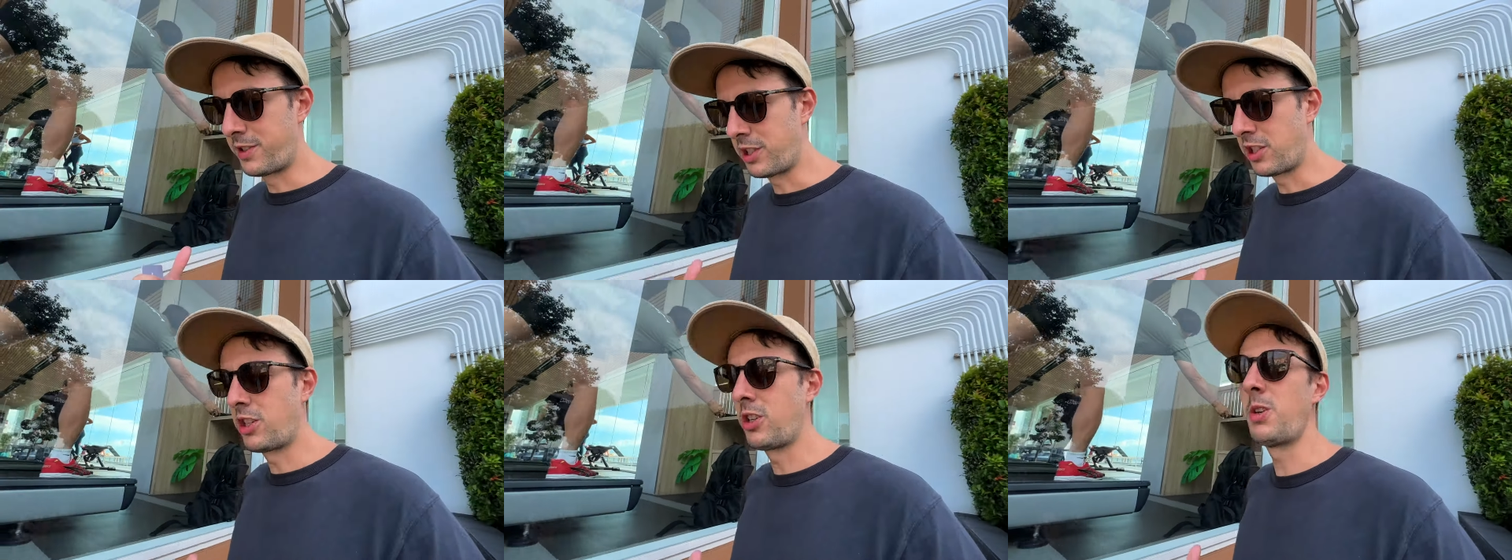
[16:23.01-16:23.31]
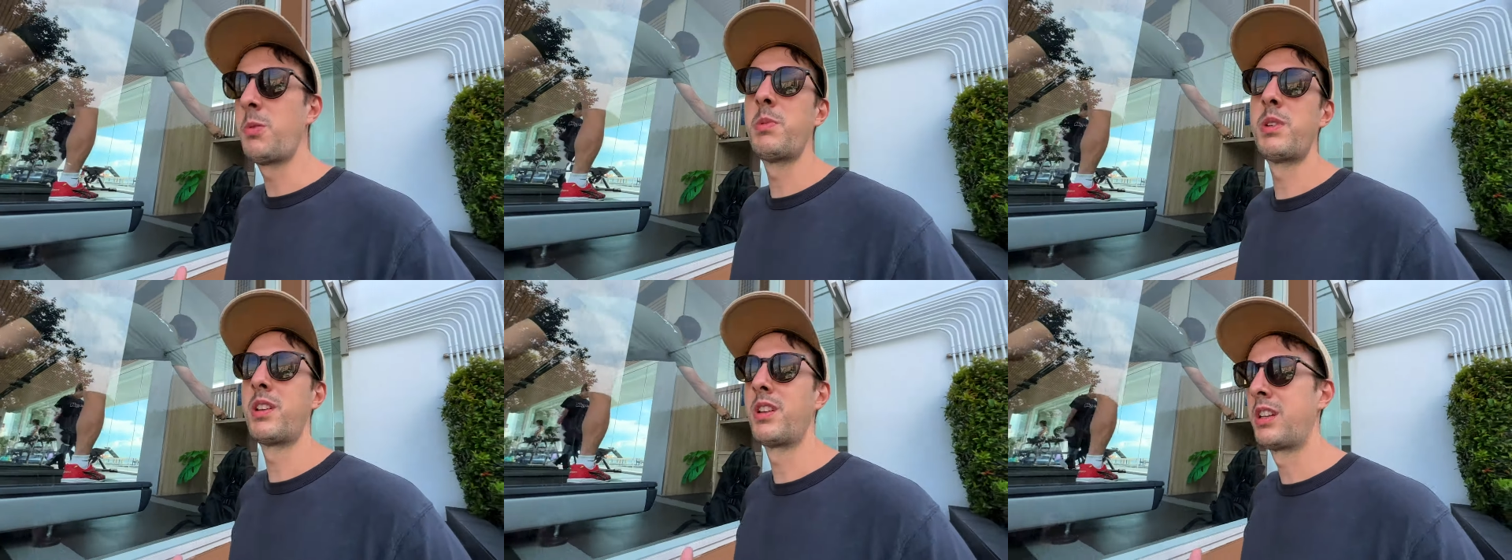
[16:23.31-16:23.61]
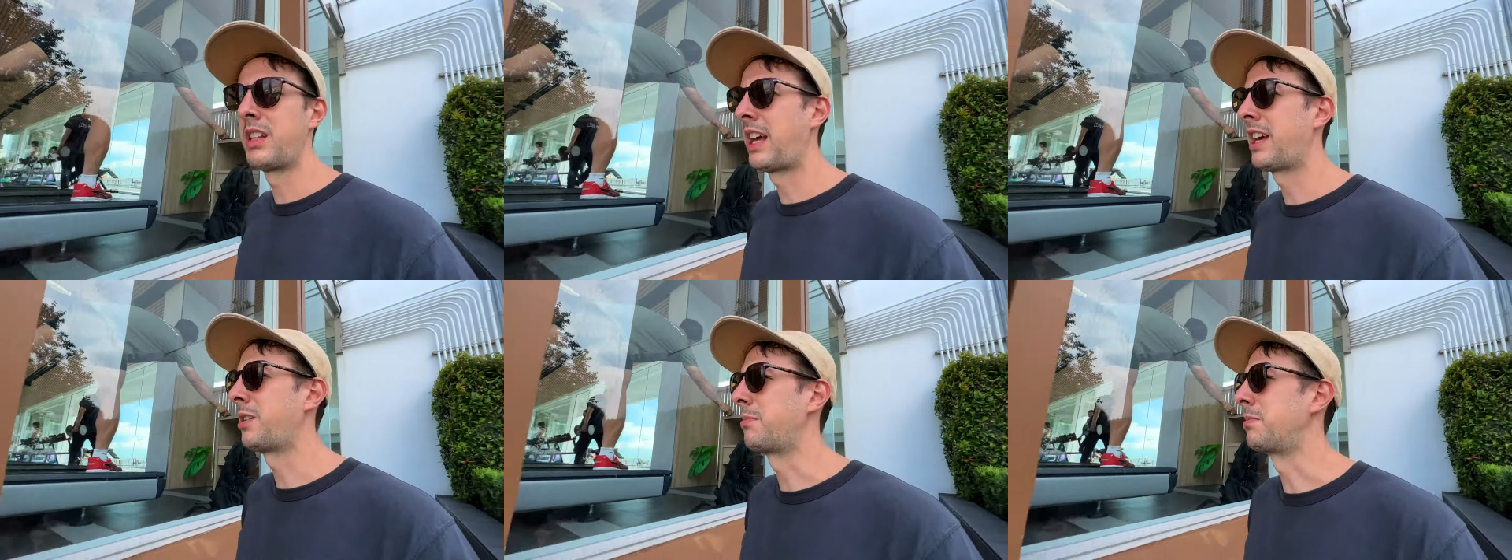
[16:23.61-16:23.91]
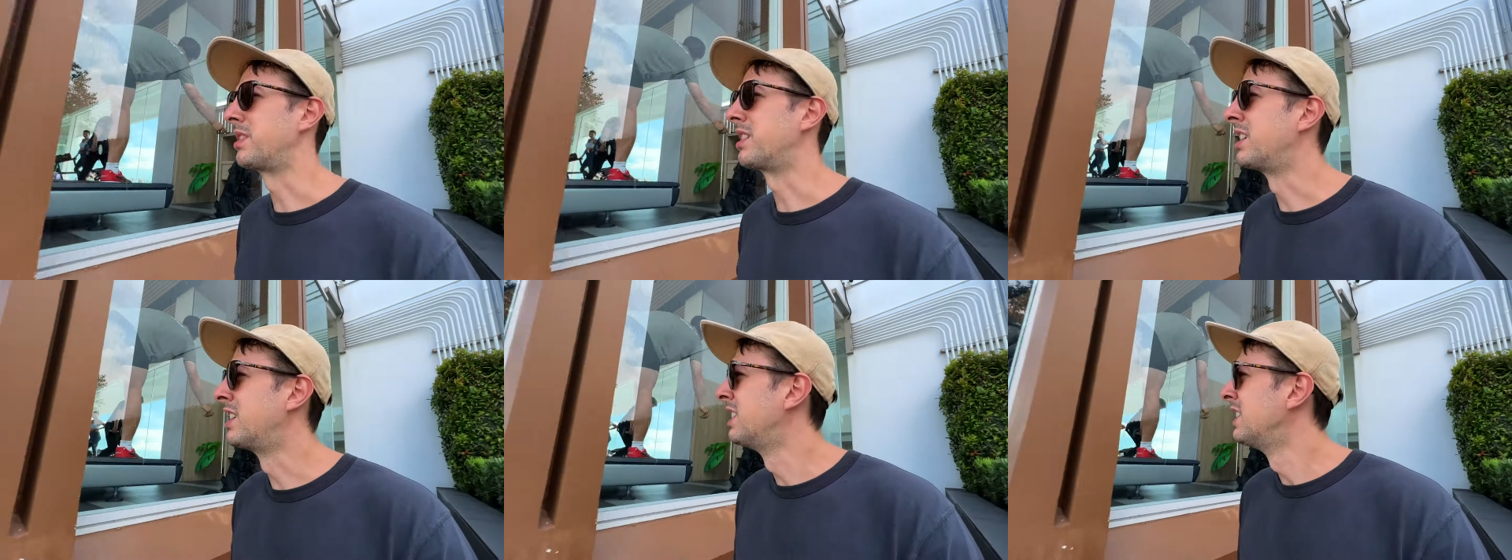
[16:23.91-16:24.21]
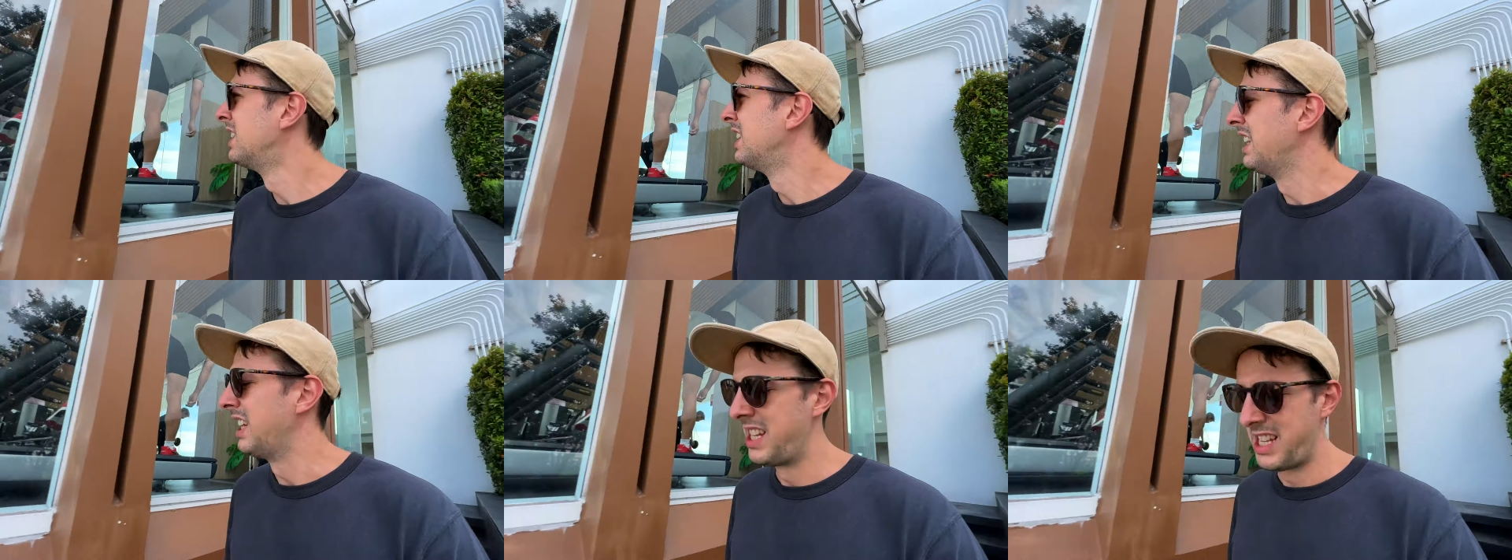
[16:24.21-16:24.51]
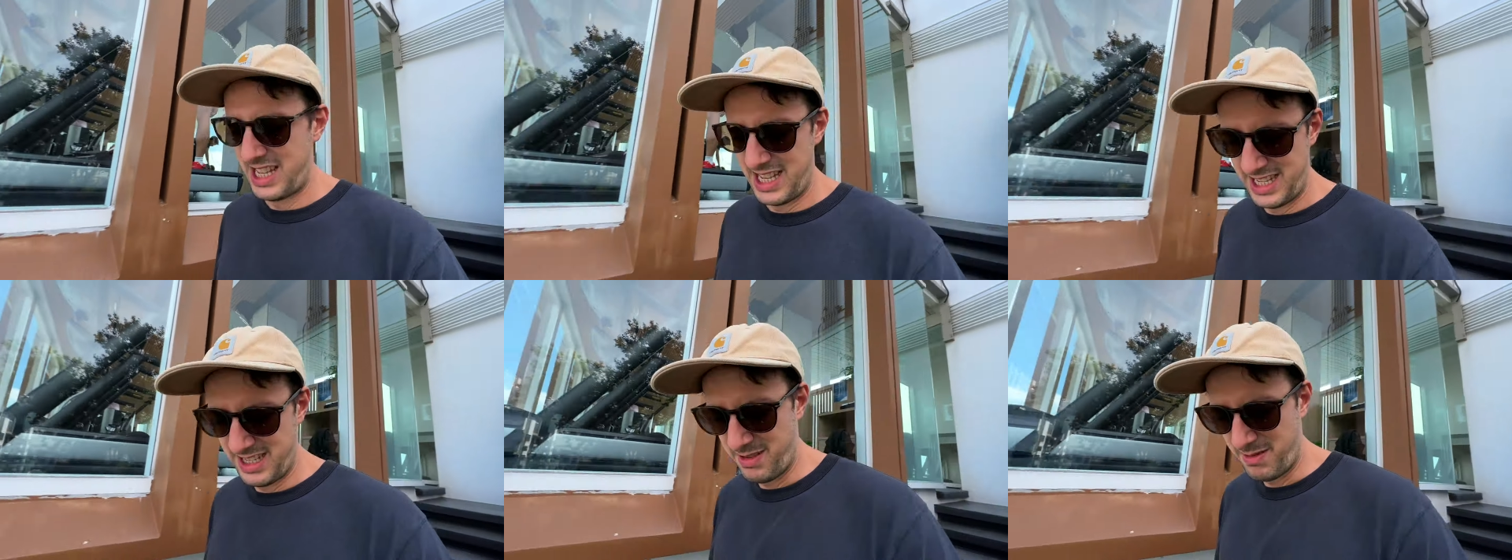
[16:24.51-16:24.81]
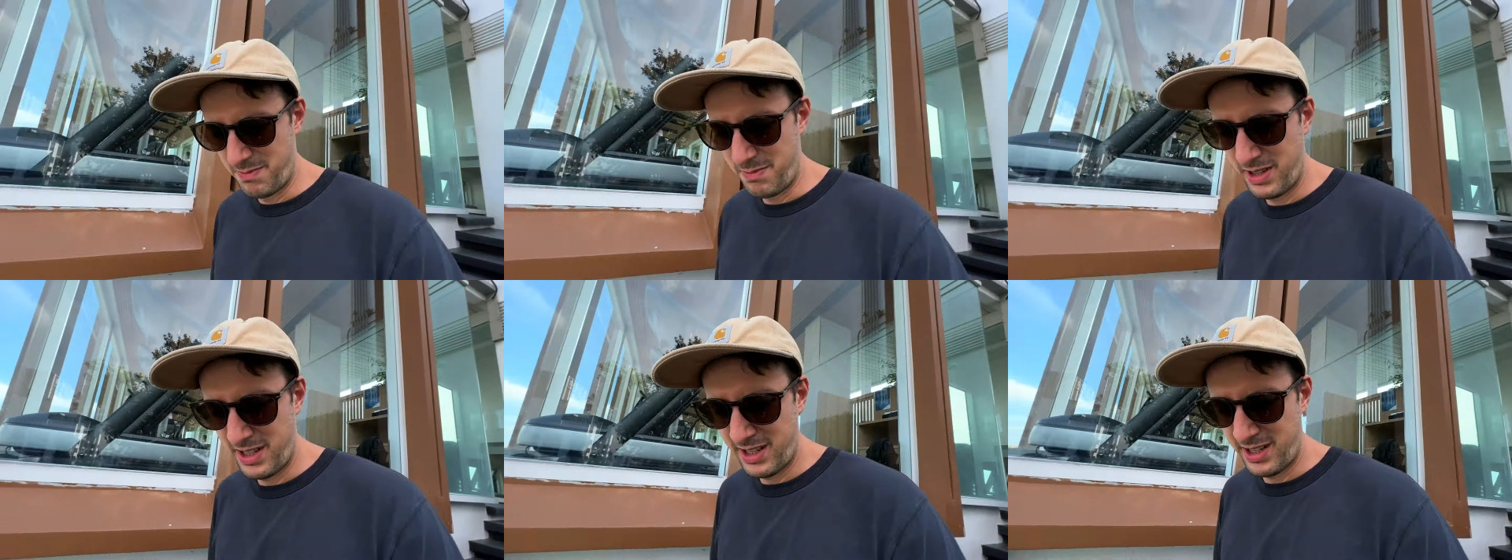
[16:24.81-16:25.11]
the human anatomy.
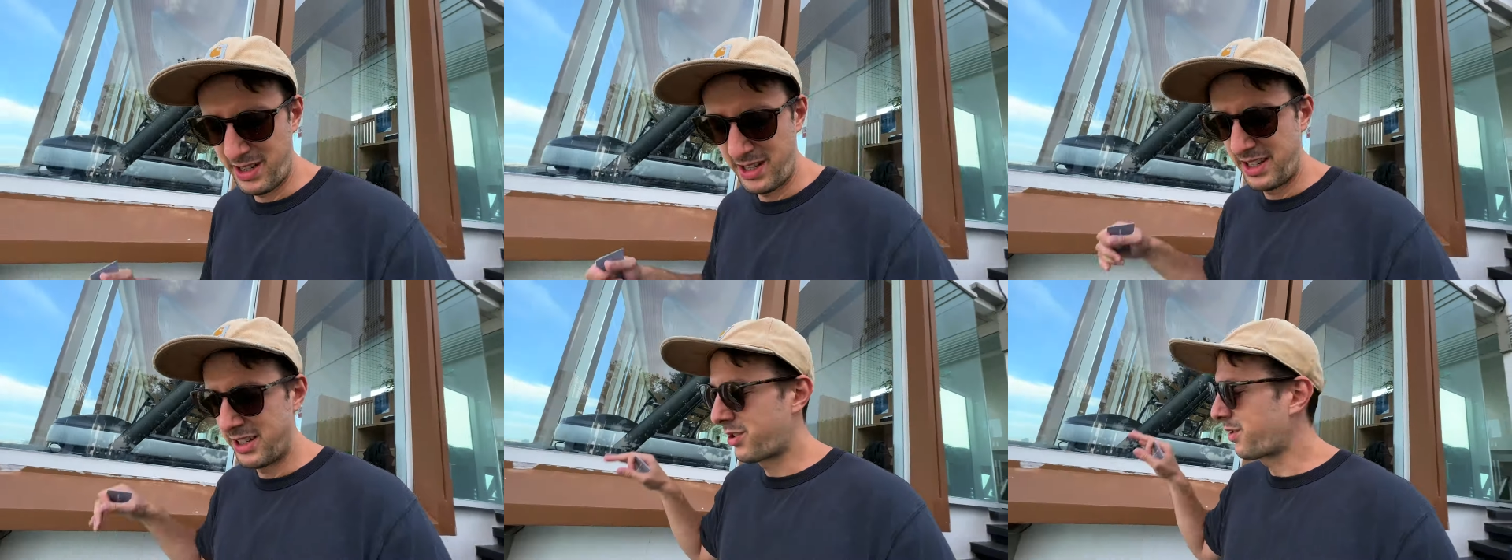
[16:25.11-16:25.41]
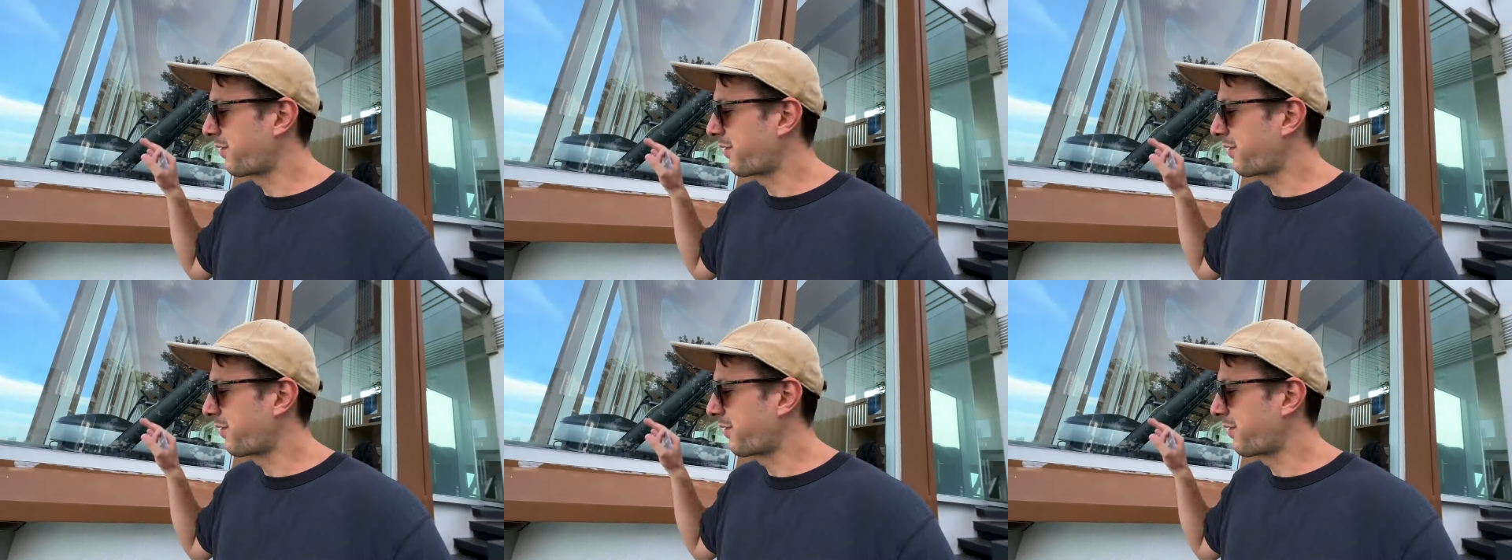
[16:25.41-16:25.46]
But there's